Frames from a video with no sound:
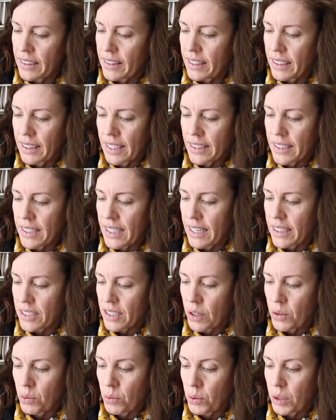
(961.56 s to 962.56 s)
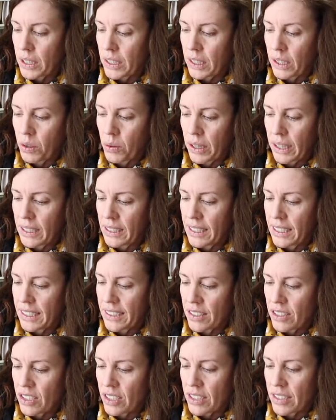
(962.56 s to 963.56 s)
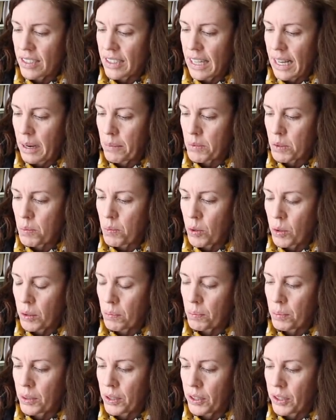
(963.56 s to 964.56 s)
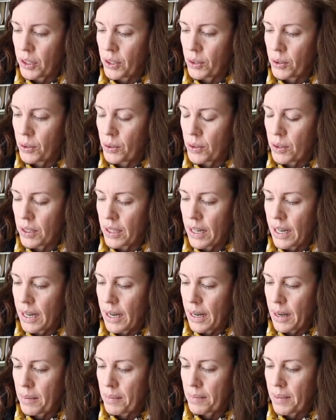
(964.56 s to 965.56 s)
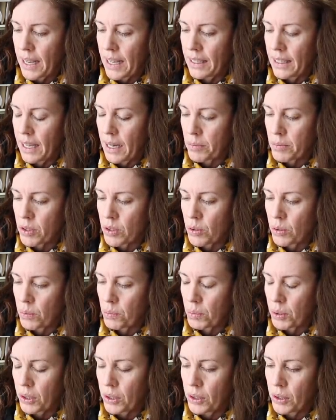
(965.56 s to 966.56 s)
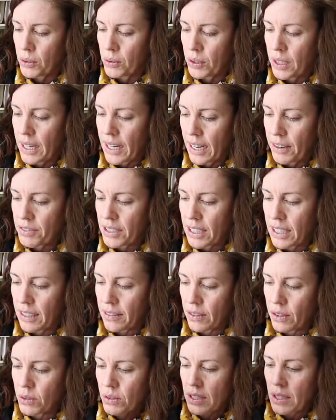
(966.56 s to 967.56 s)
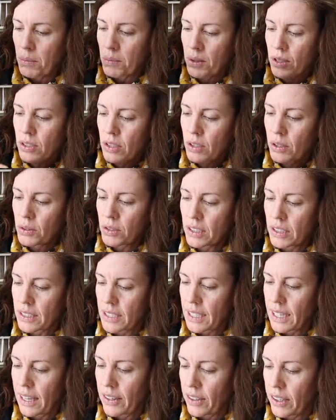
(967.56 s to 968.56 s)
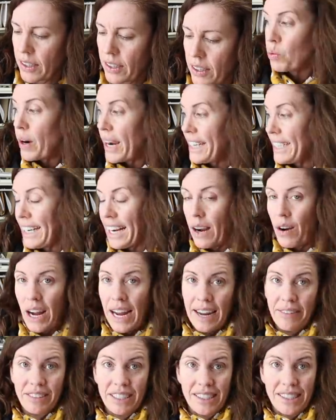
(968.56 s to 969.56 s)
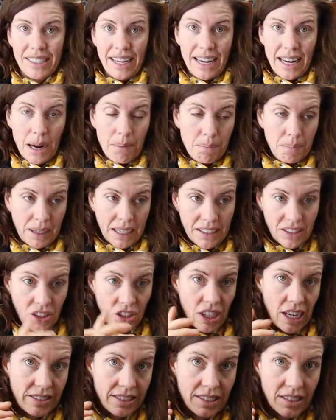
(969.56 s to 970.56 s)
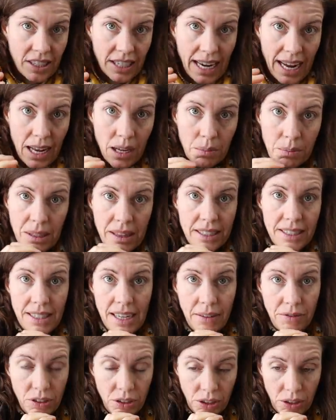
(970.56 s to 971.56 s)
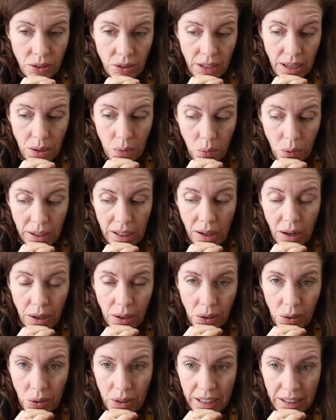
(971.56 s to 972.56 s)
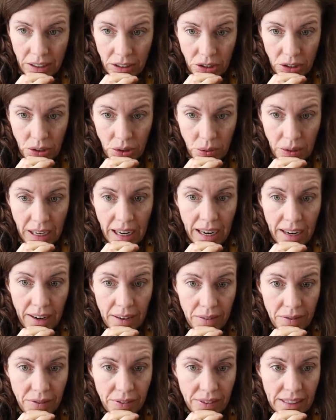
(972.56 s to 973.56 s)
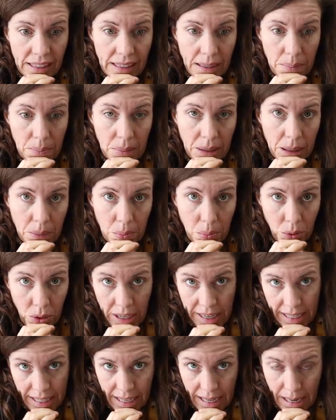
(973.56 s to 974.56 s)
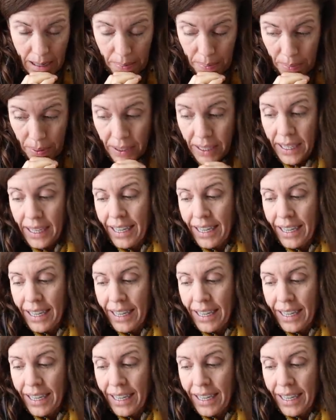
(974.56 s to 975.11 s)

the thing that stands out really quickly is just lambs born per ewe and lambs sold per ewe. I have to get those numbers closer together. Right now I have to set up because Jess is gonna help me this afternoon and we are going to have the big breakup.